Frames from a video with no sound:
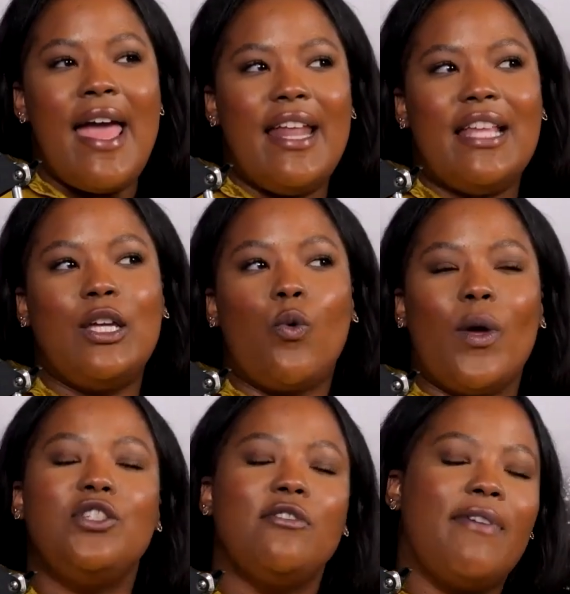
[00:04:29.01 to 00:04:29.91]
And I think
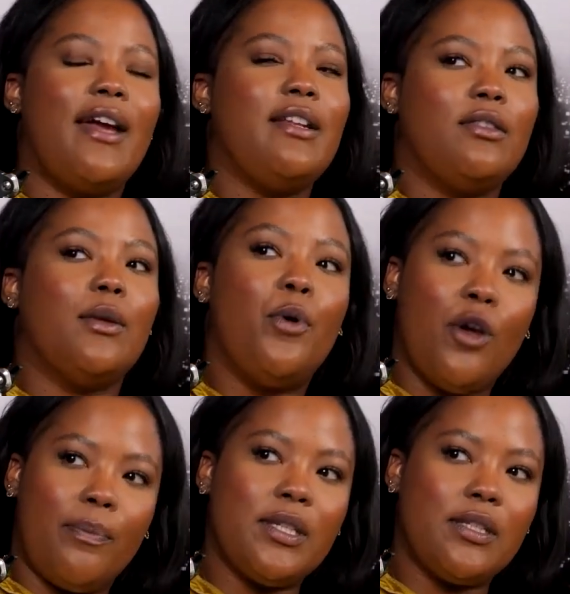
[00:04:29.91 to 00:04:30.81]
once you find out the
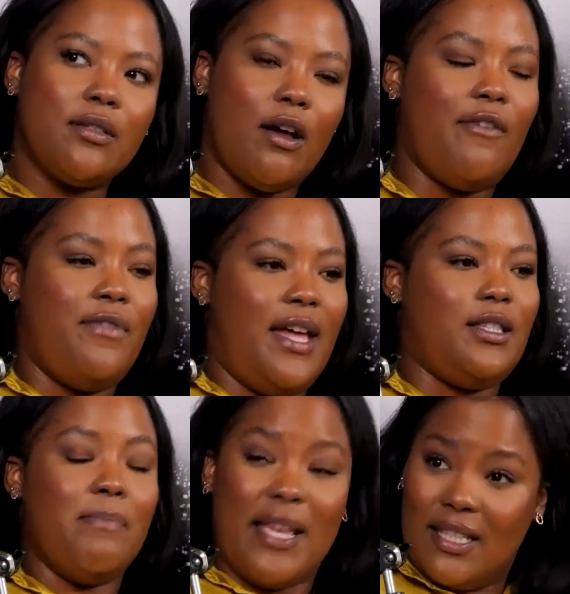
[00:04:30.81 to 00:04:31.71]
purpose of that
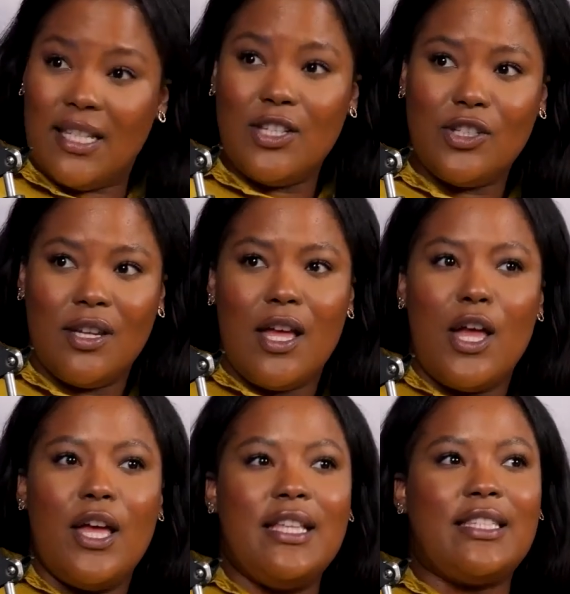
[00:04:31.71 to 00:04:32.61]
message,
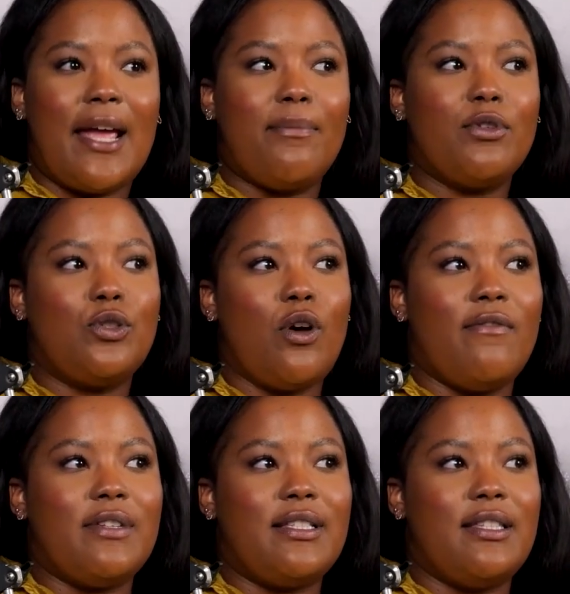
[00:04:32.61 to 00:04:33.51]
it's able to
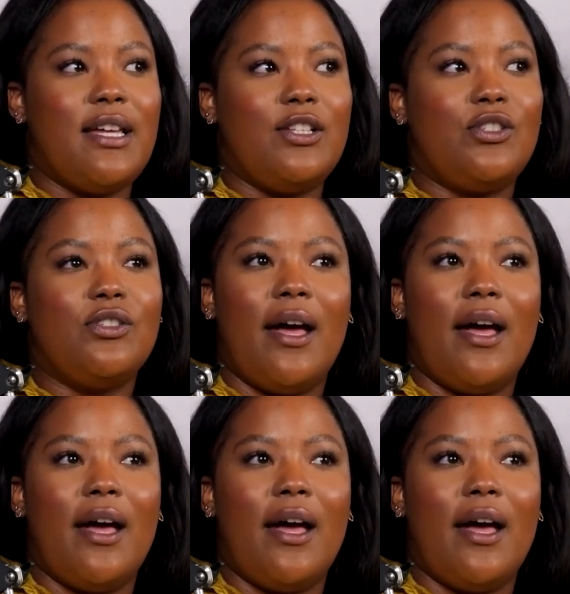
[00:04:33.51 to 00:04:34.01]
obviously then,